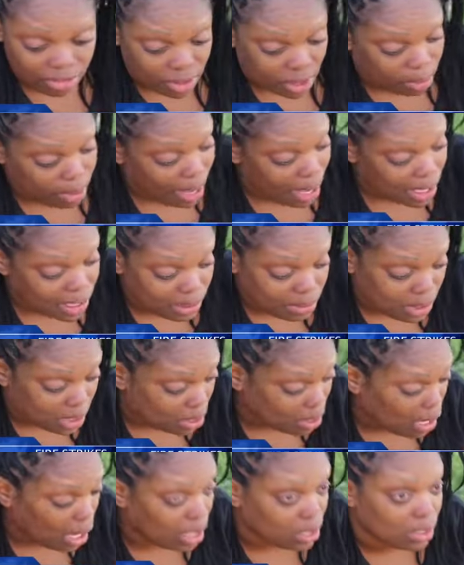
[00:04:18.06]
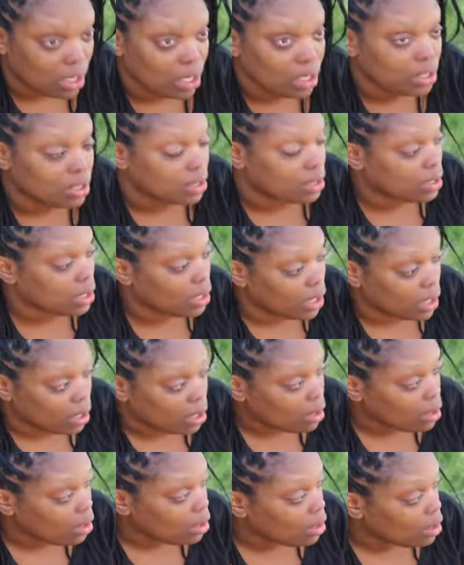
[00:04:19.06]
flew past me, that was all I could see.
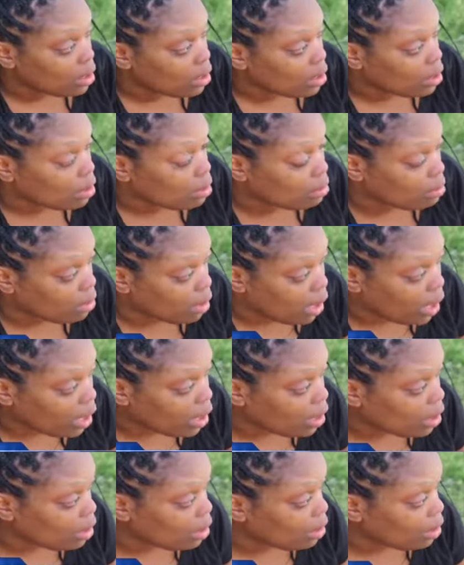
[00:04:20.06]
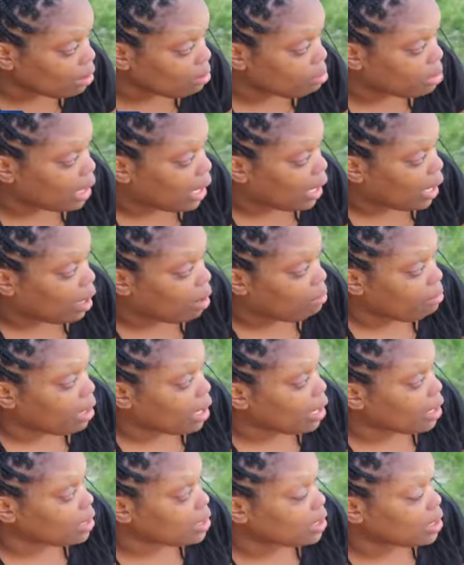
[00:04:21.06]
Right? But
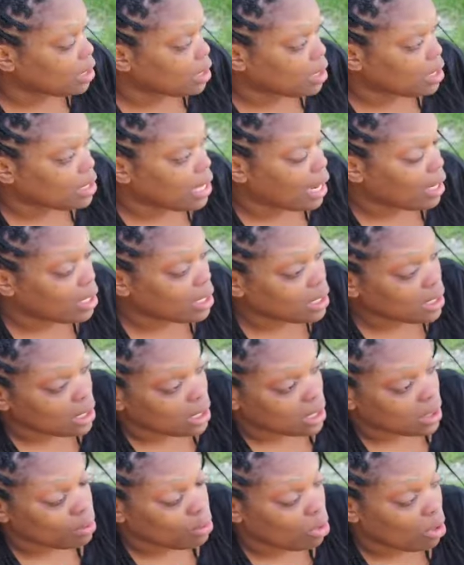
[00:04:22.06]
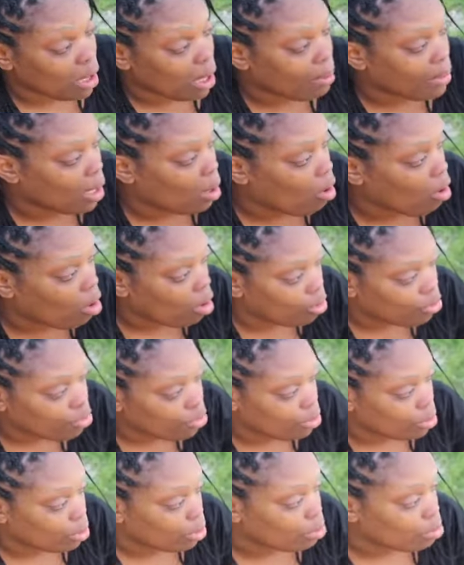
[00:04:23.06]
when they see, then they see smoke coming all
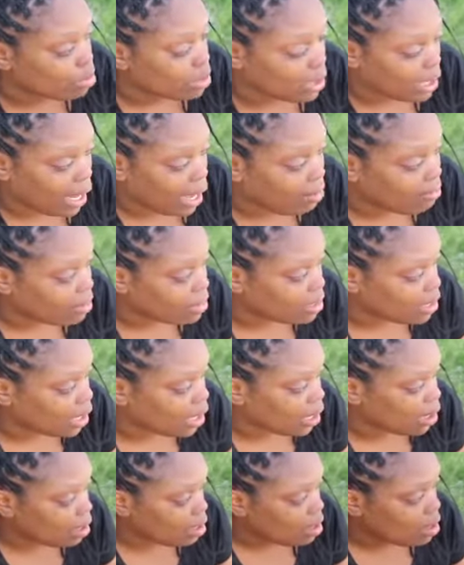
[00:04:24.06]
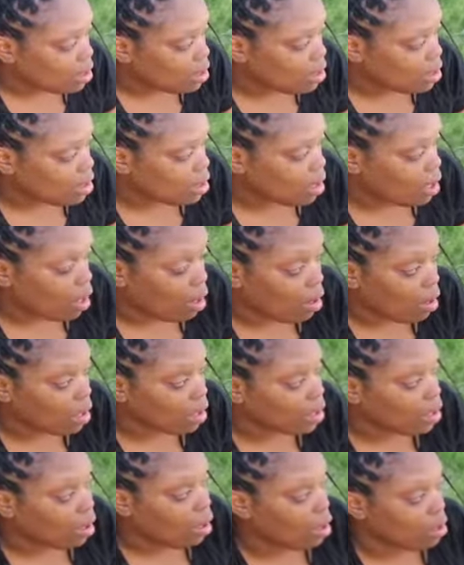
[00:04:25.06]
through the house and everything,
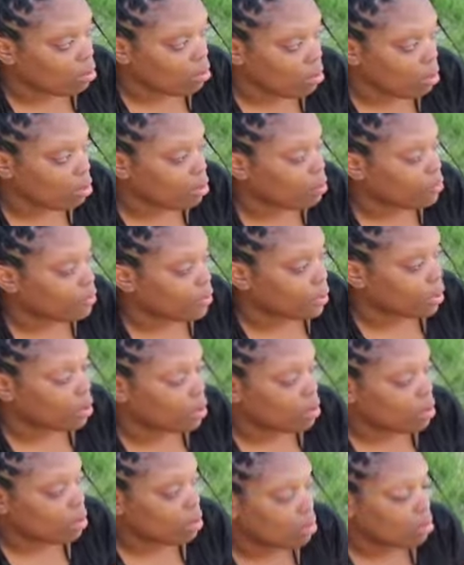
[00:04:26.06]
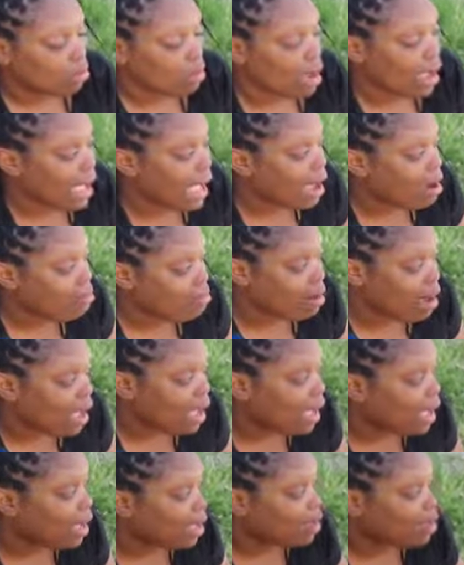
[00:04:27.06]
all they could holler out for, rah,
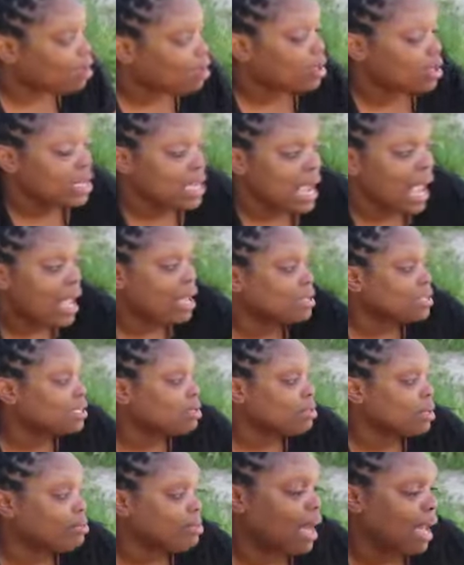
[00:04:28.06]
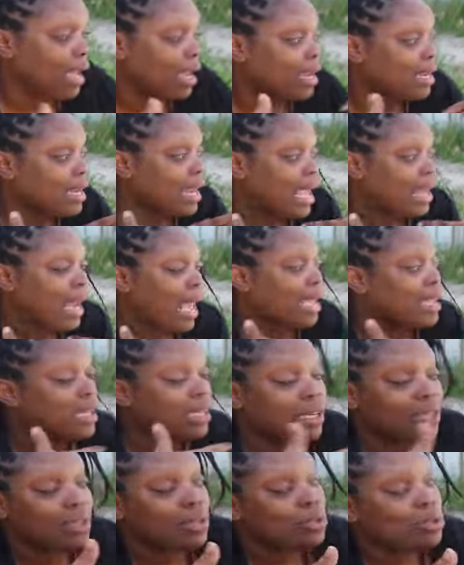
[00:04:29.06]
rah. He answered me, but ain't that,
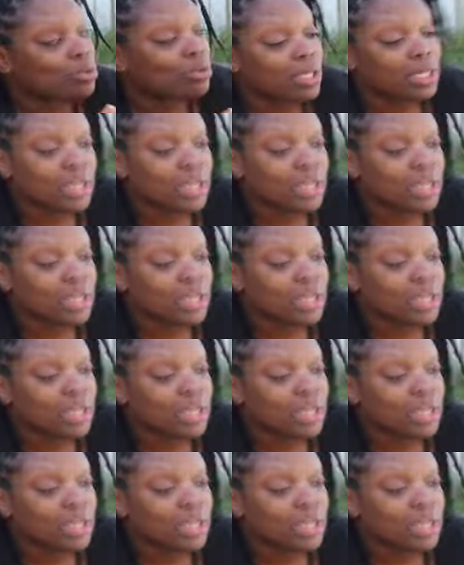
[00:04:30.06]
like, he couldn't do